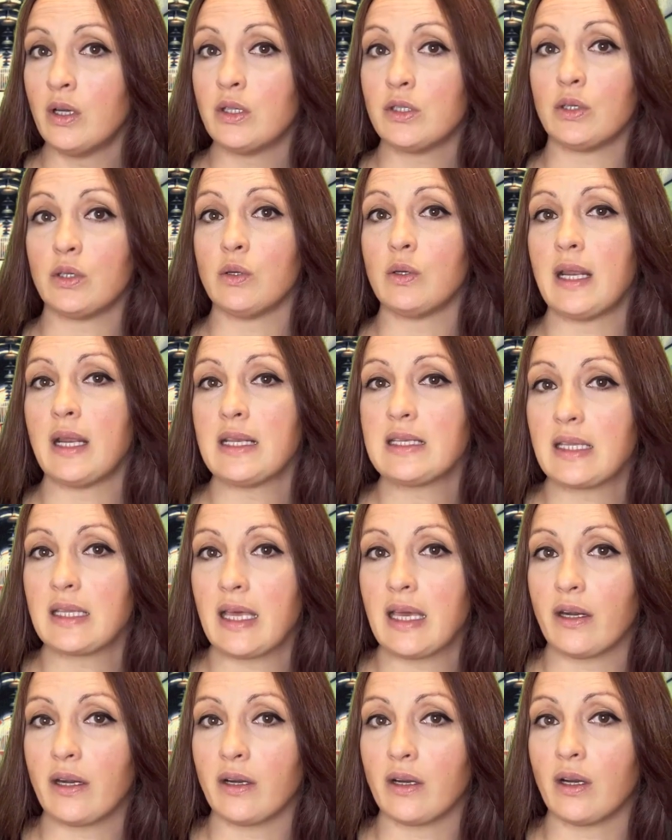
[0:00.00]
2 days
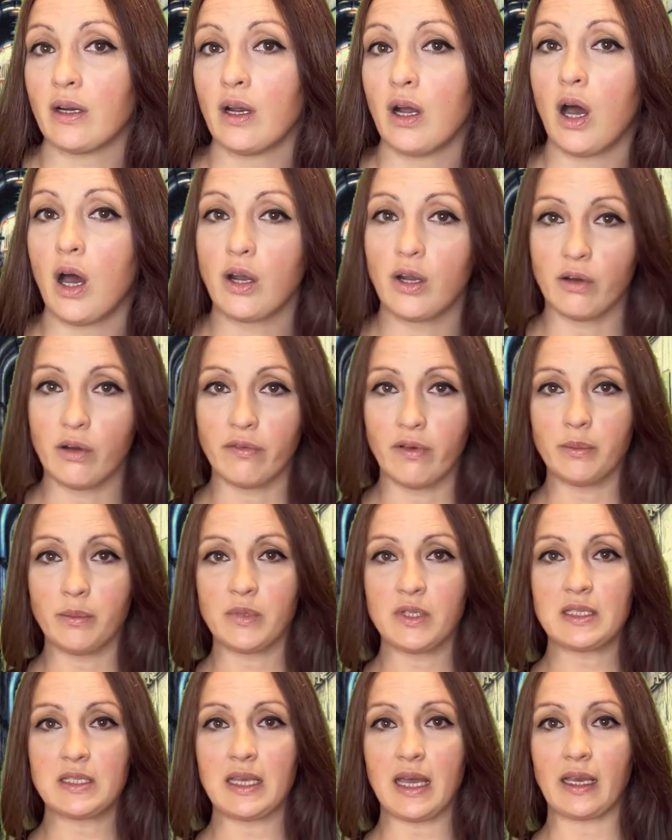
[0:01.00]
later, on November
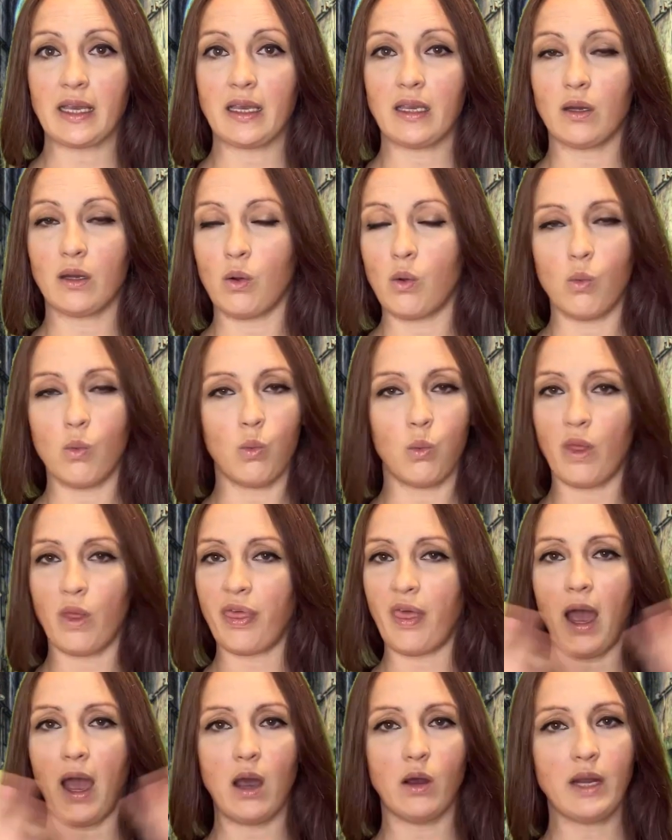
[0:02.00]
2nd,
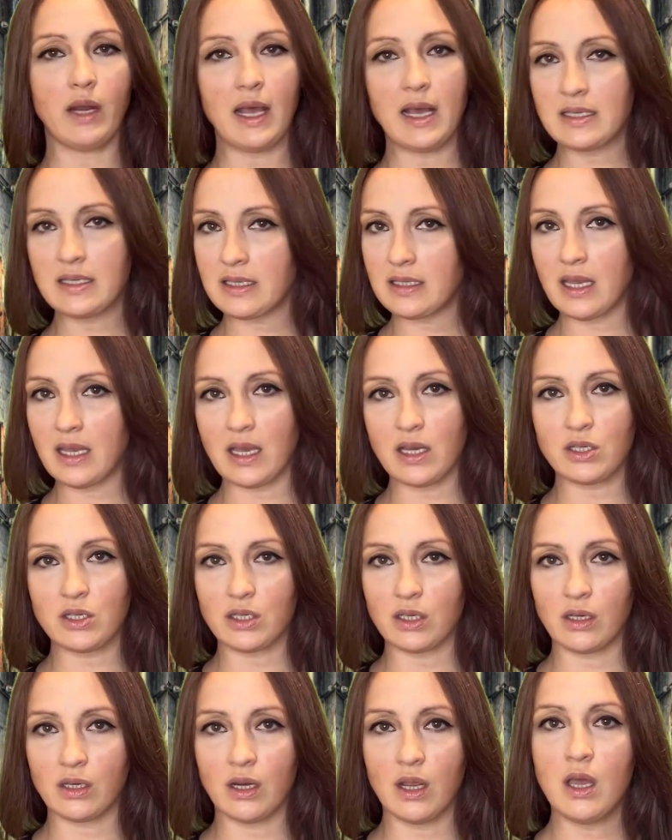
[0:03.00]
without hesitation,